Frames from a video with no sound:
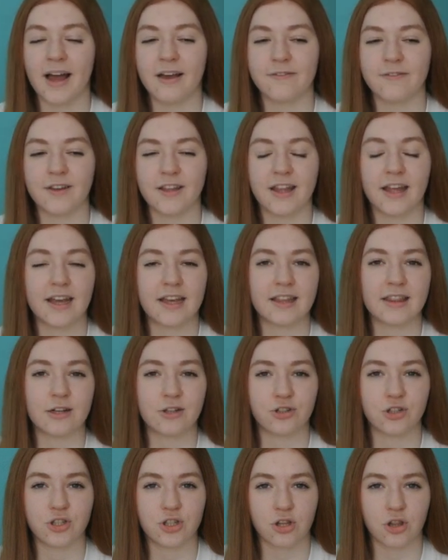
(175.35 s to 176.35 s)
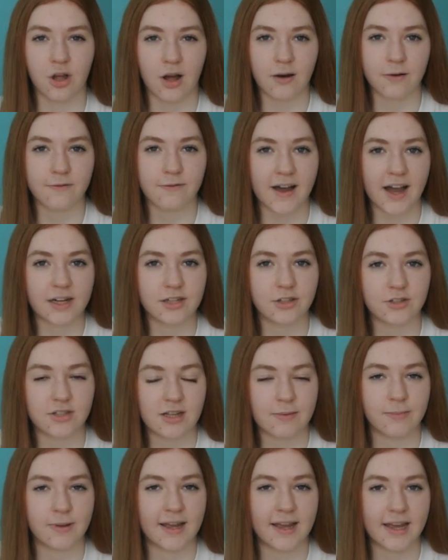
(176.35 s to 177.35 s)
I feel like there's just a lot of factors
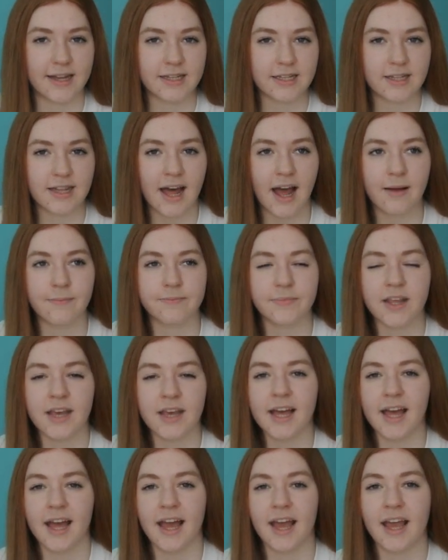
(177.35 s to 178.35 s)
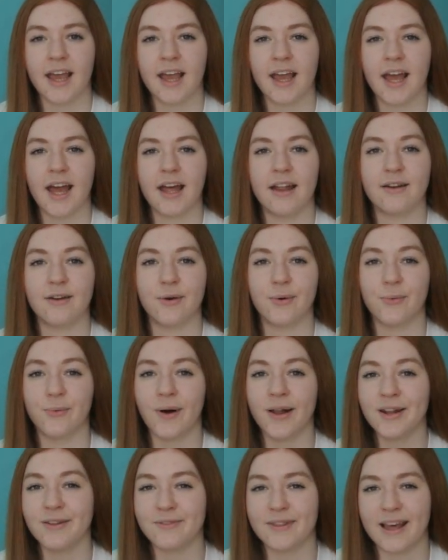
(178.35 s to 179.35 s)
that play into that, and
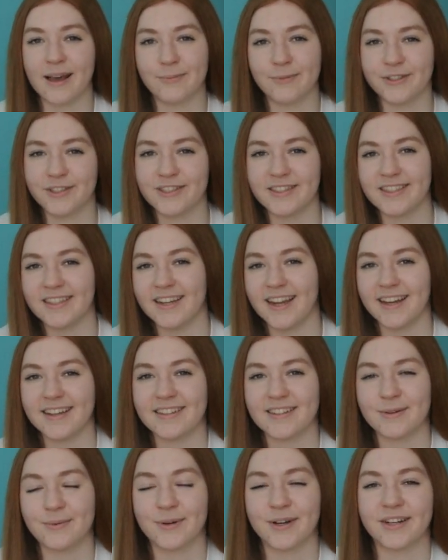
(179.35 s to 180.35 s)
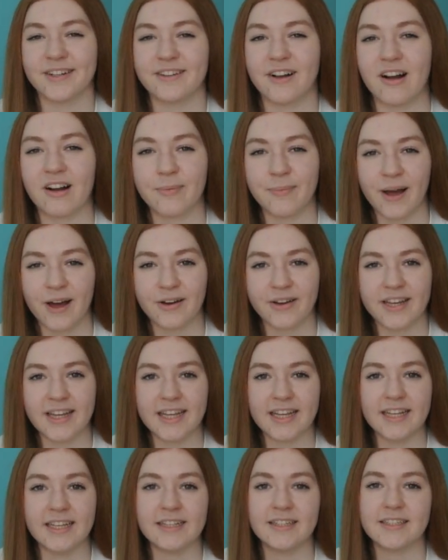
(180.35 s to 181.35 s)
one of them, which is the next thing we're going to talk about,
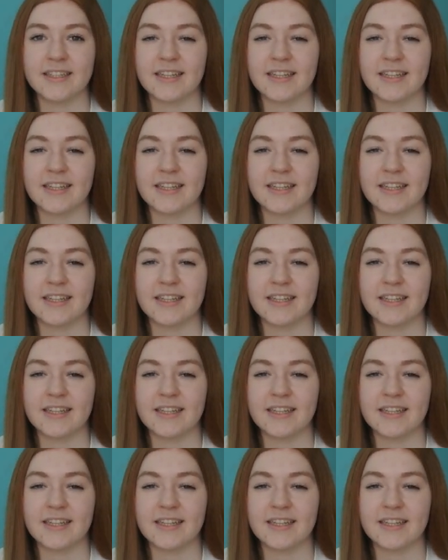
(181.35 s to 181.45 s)
is